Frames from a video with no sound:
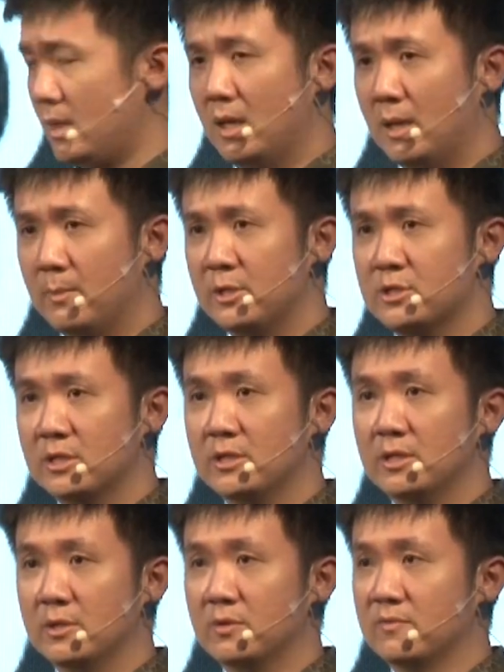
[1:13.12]
I'm actually
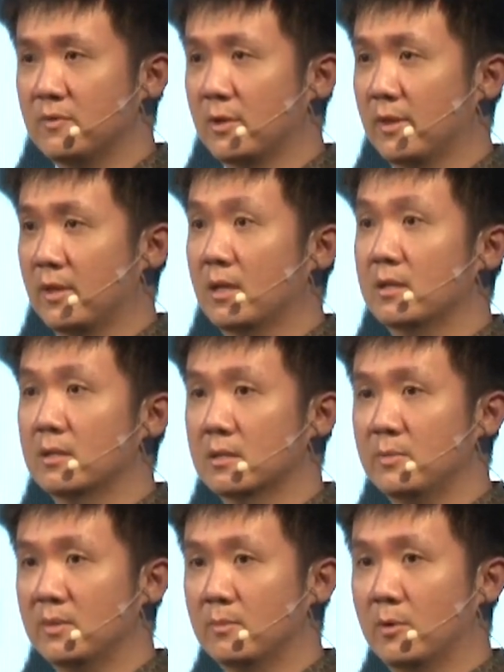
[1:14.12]
here to focus a little
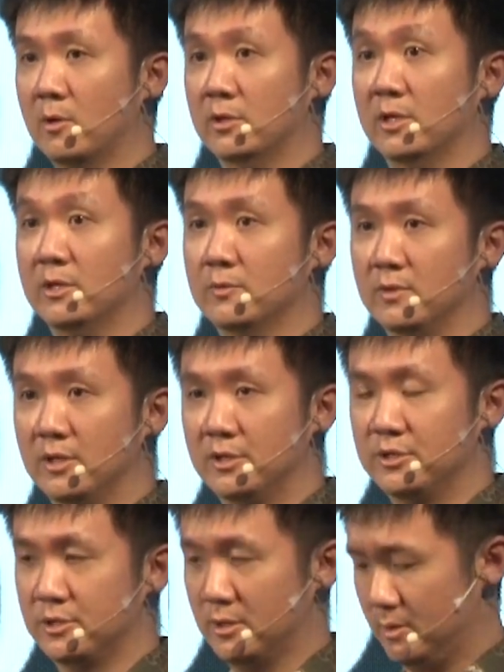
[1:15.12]
bit more on
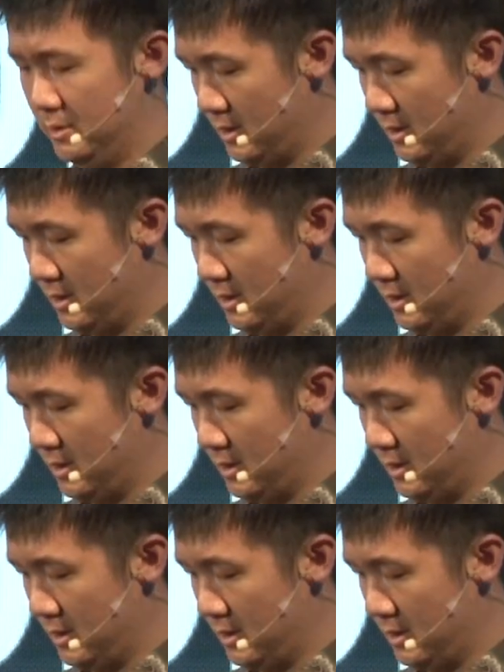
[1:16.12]
Indonesia,